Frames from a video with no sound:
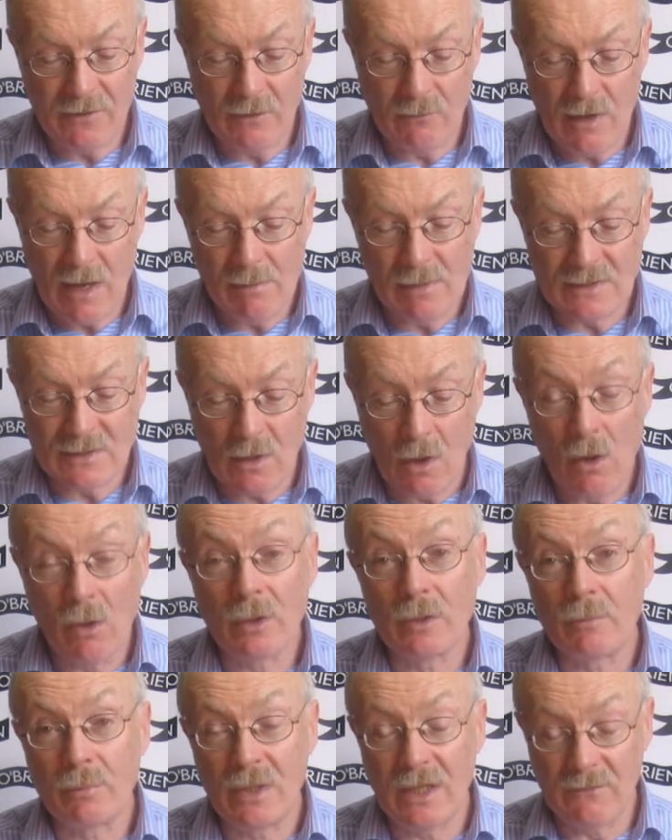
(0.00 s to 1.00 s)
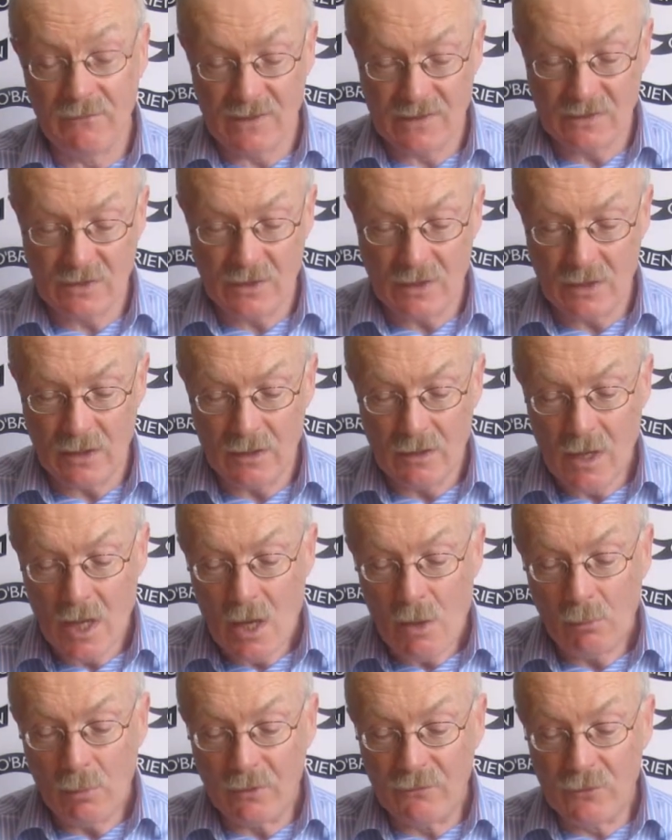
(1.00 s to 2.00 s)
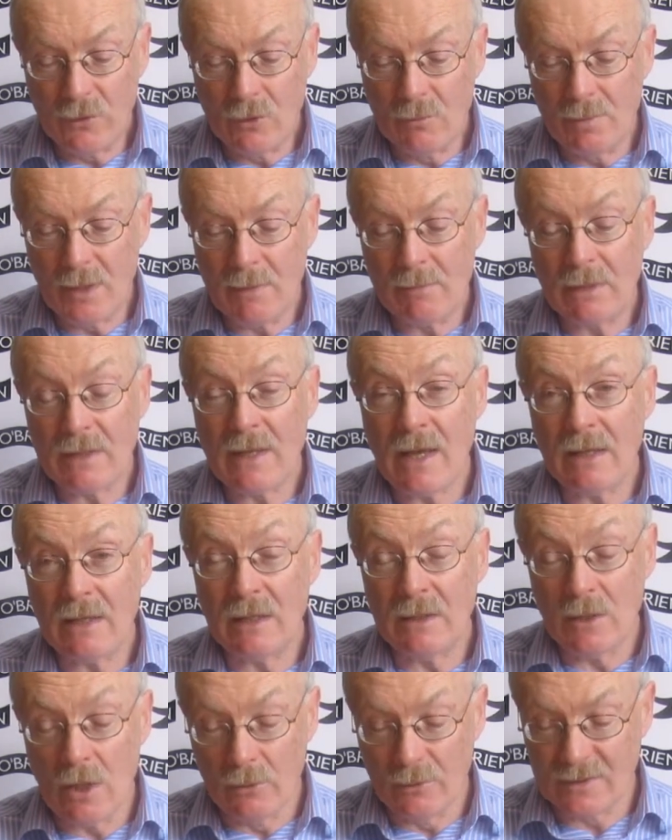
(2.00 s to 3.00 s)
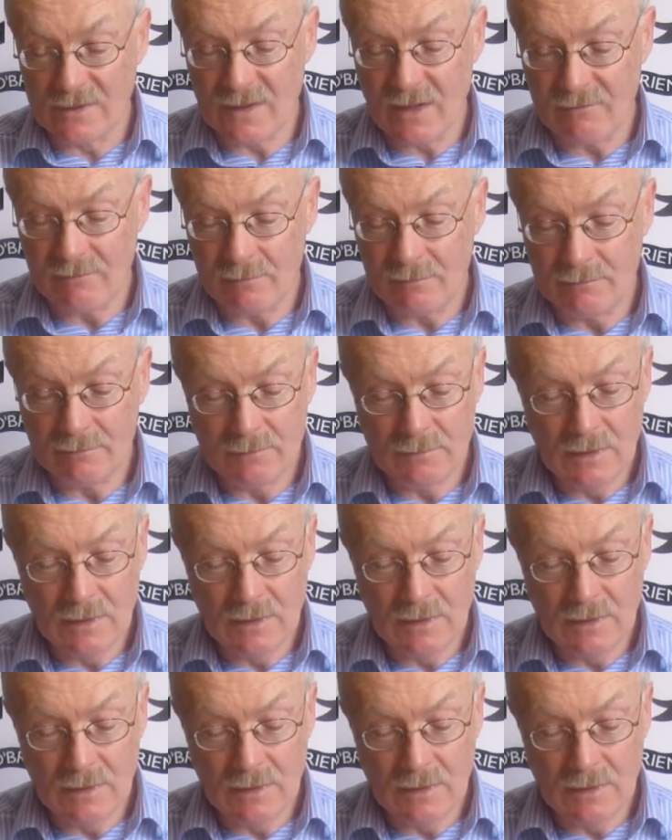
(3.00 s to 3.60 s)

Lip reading: the rebels all the previous year, with few people taking notice of him.